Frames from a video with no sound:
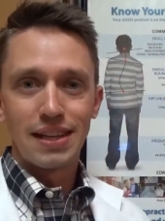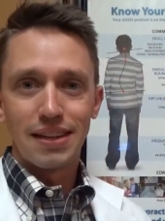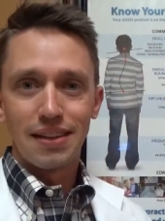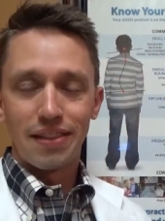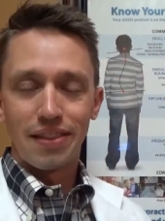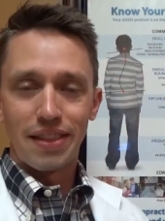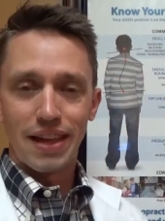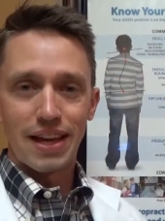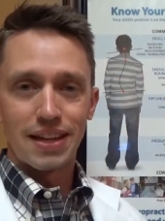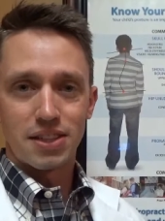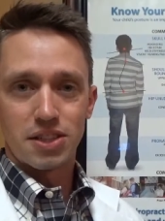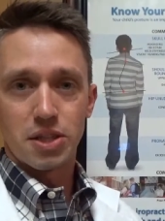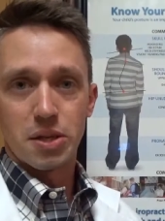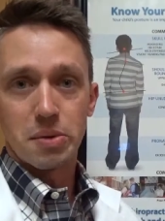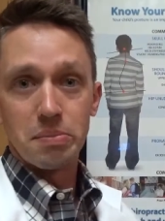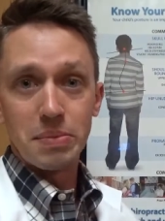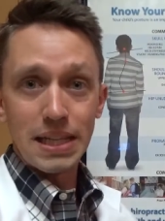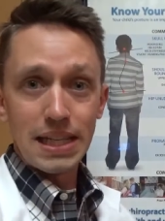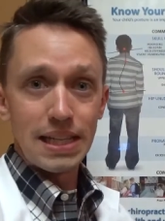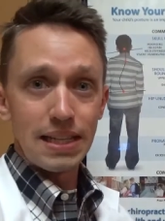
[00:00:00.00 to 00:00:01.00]
that to
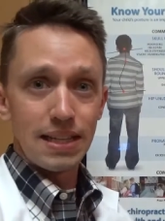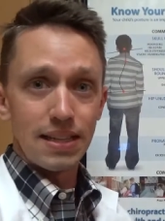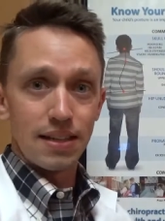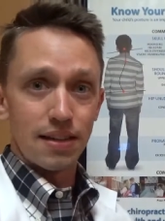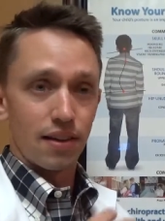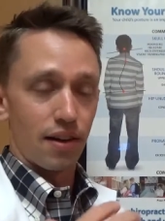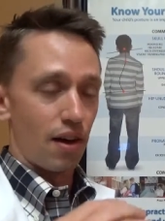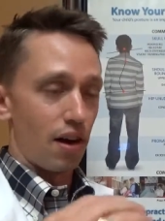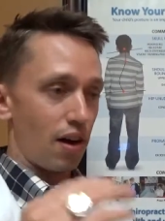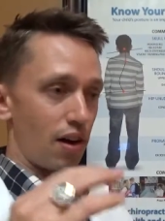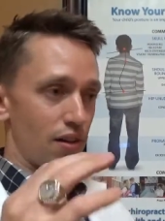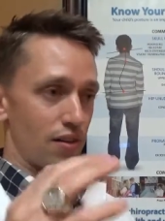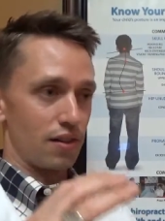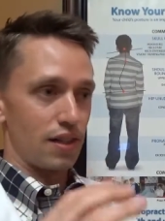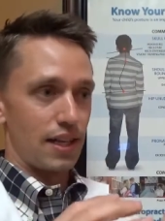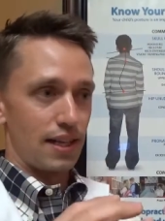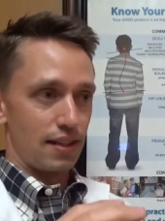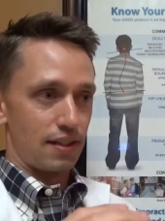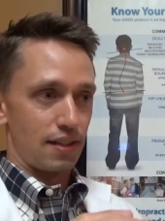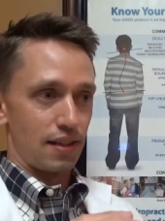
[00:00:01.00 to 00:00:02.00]
me are
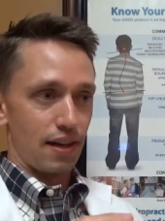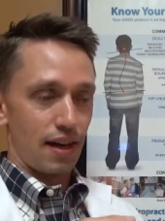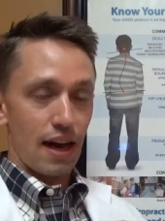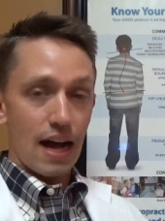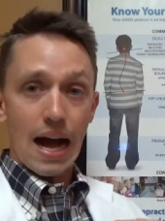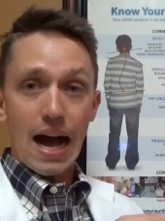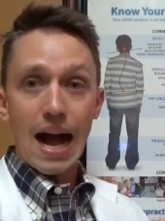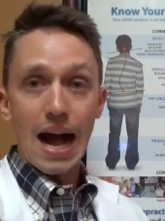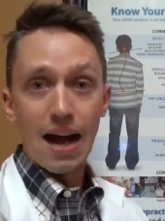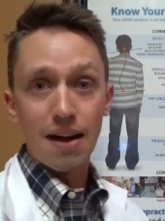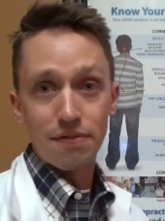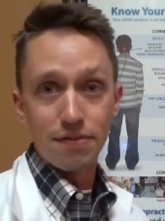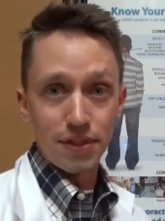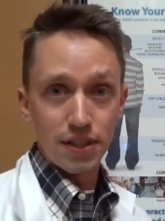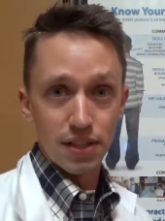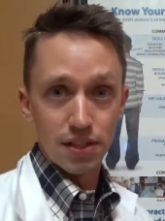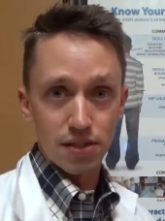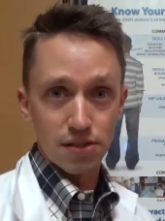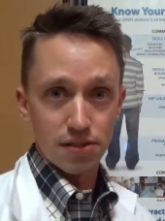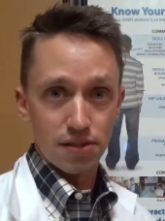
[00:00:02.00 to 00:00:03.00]
like
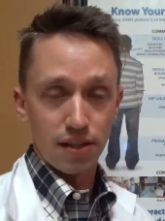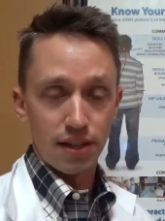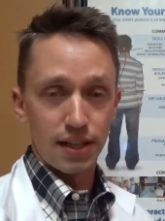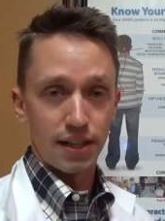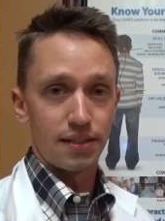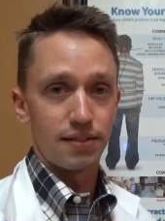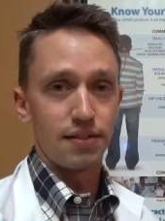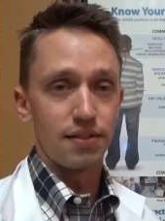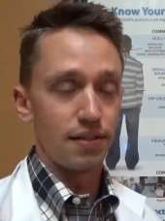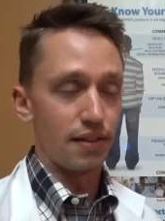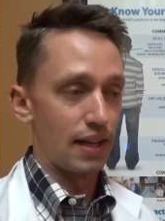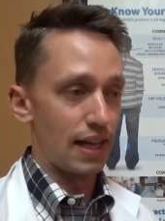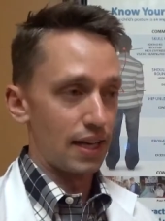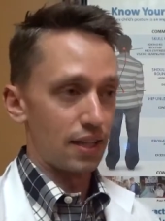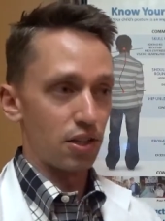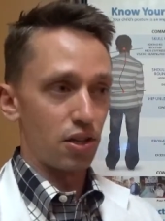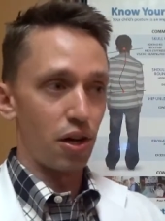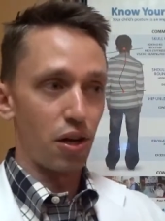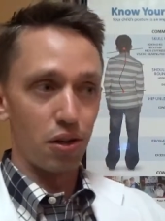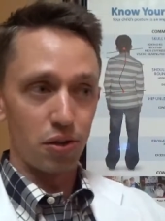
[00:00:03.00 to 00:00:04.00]
obvious, like
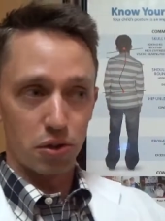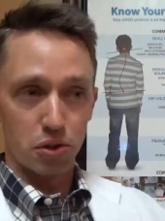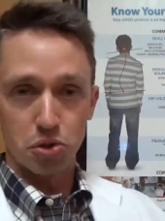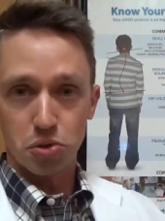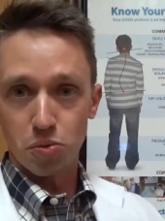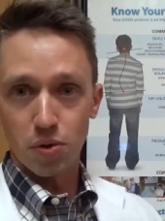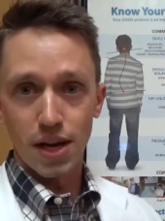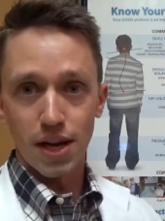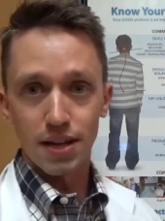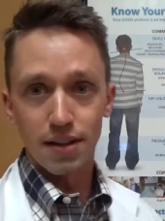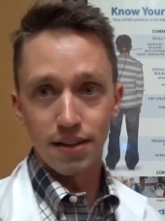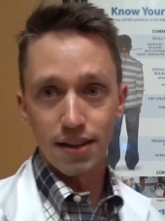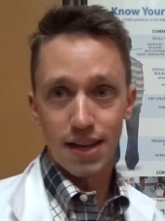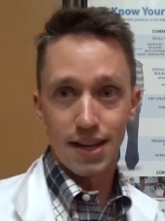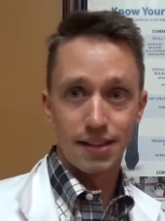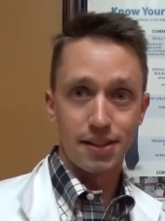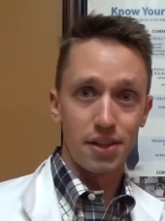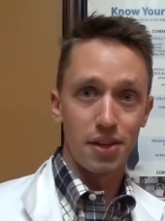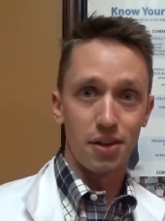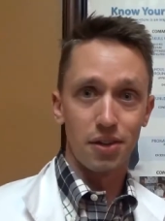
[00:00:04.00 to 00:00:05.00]
that color's red and
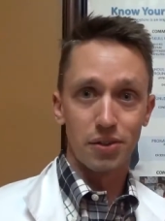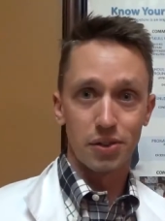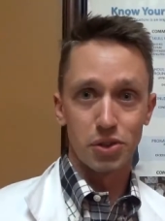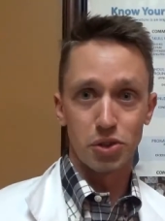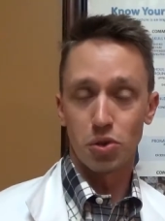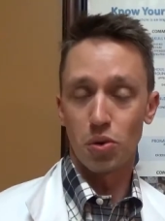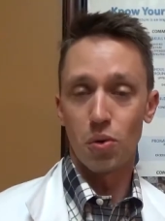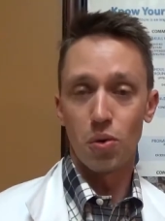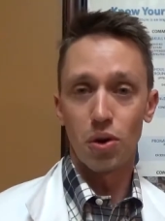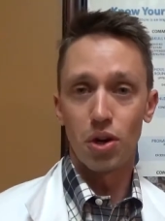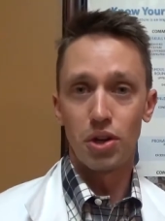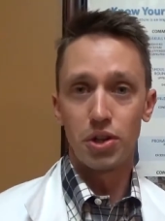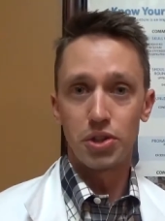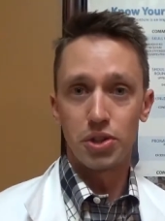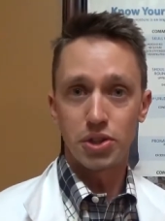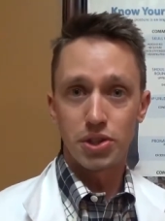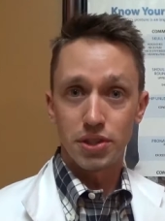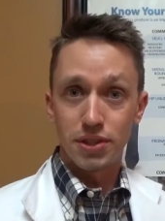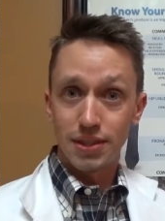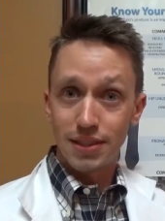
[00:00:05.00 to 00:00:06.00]
that color's
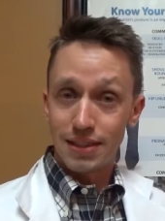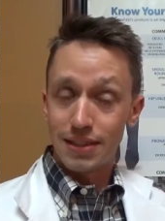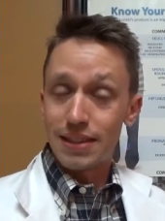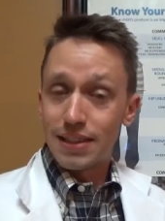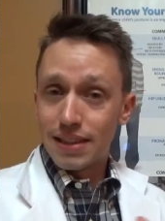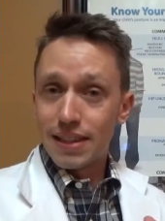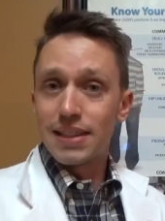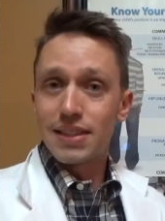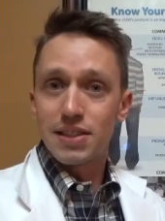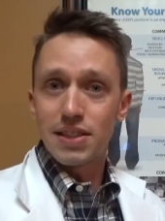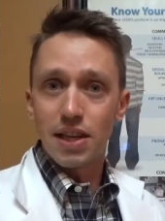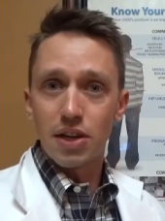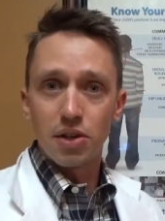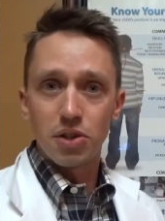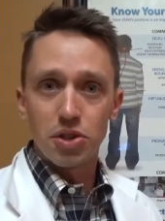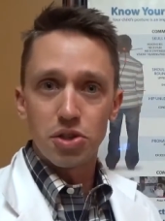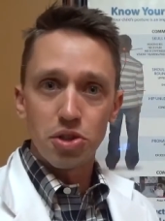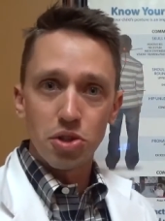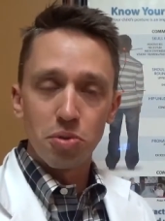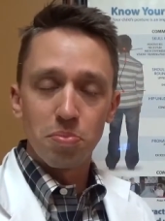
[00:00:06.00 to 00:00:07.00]
orange. Things that are
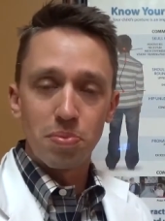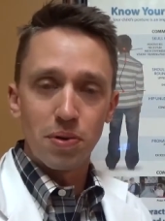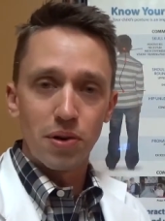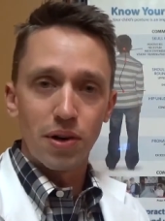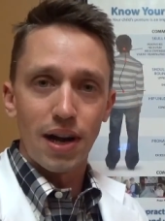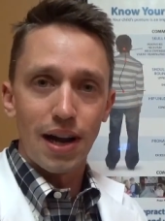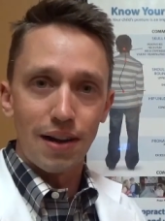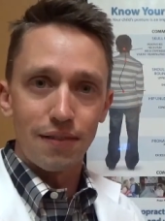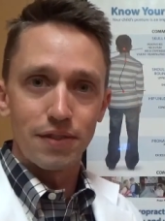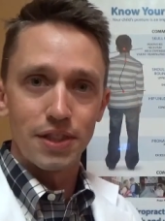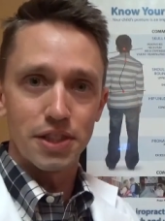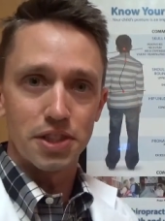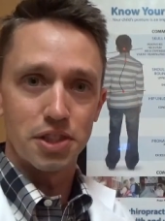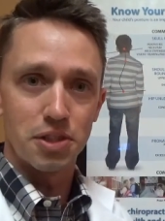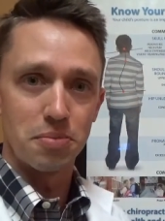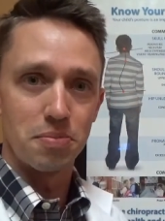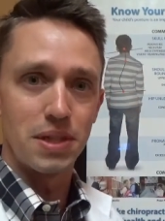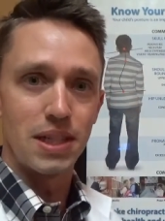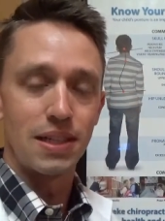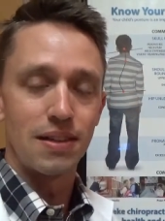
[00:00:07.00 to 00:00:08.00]
super obvious to
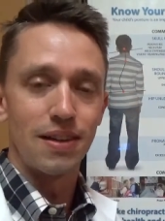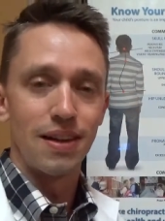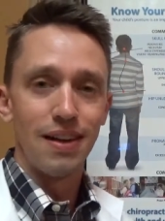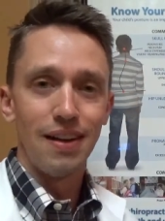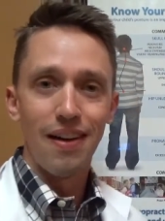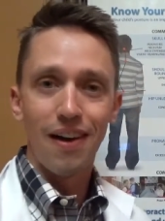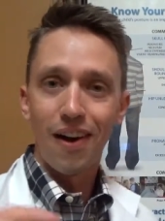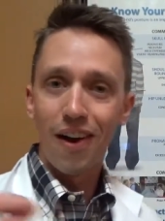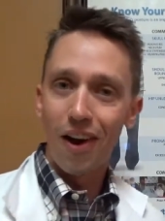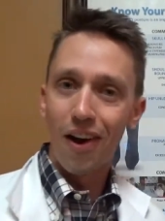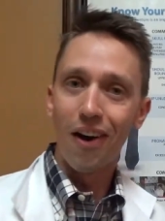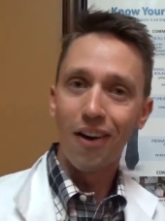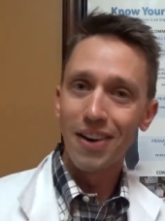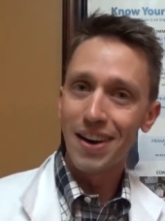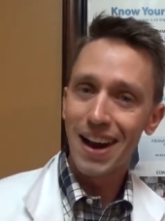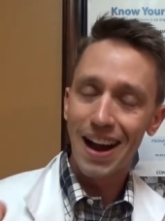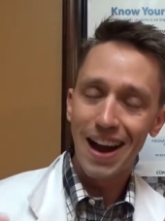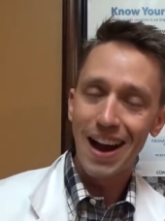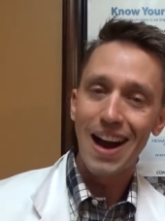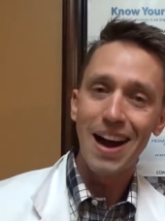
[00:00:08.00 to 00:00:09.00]
me
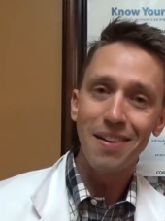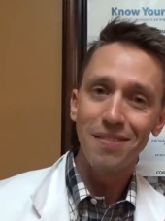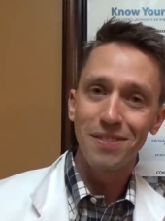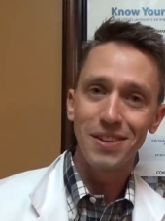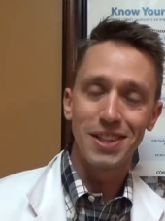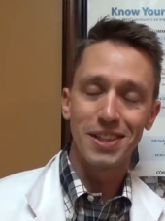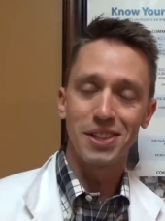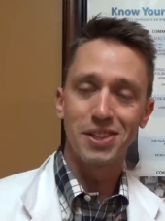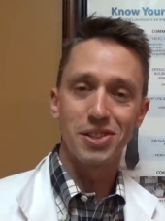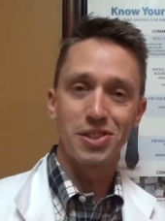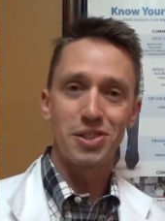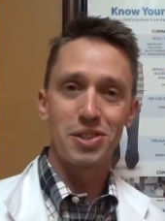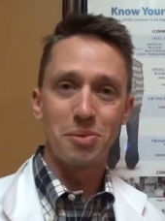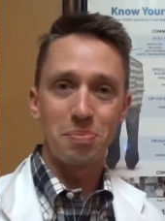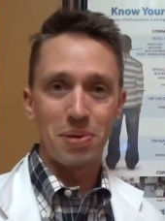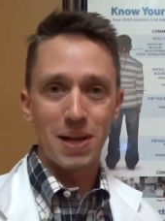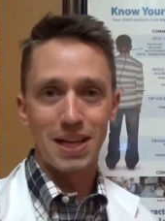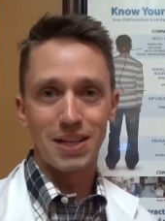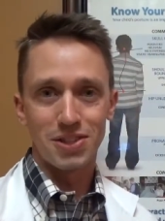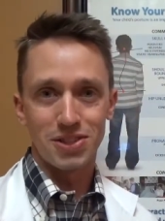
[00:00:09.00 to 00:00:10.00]
aren't obvious to
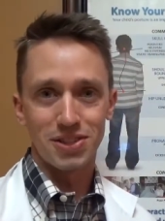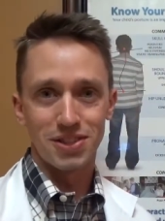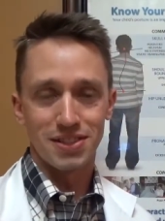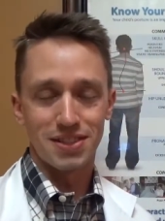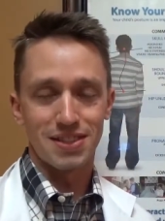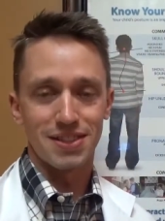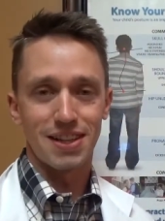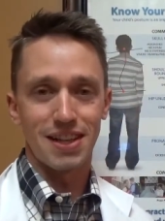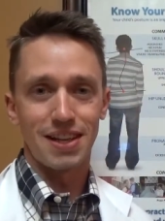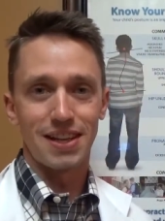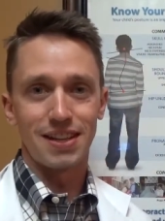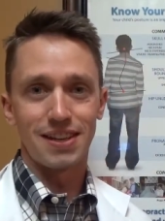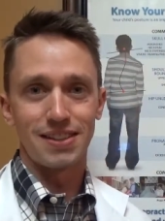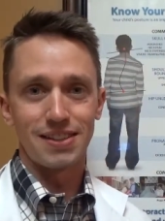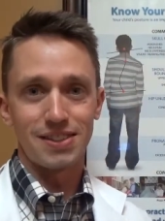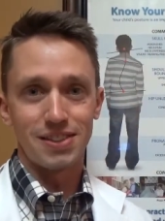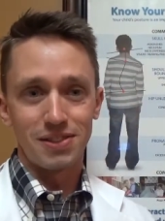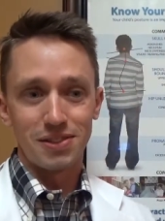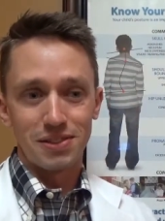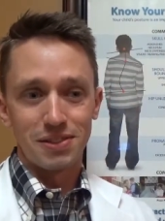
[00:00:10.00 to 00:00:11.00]
patients and
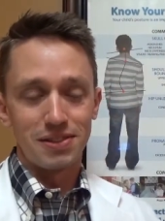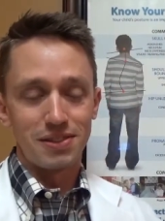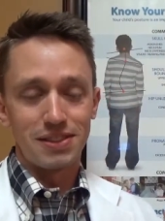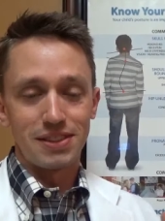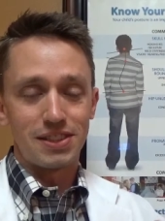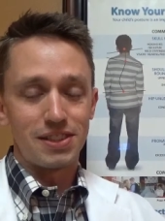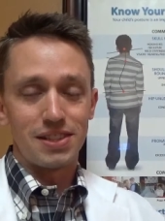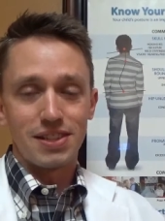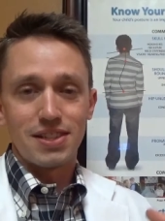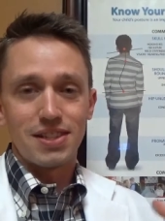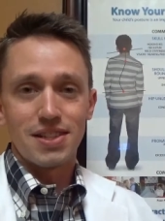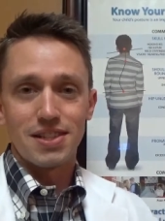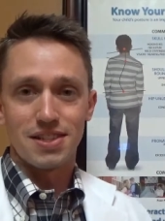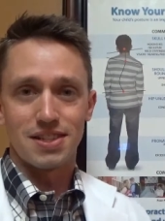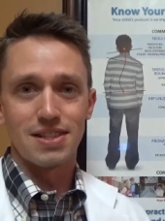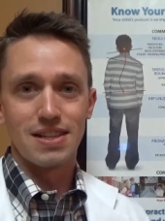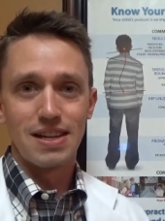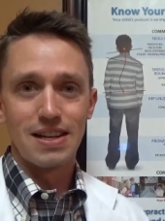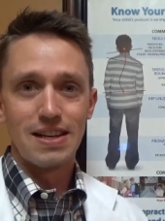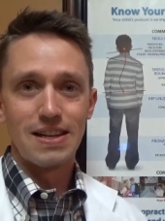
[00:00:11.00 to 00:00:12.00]
to just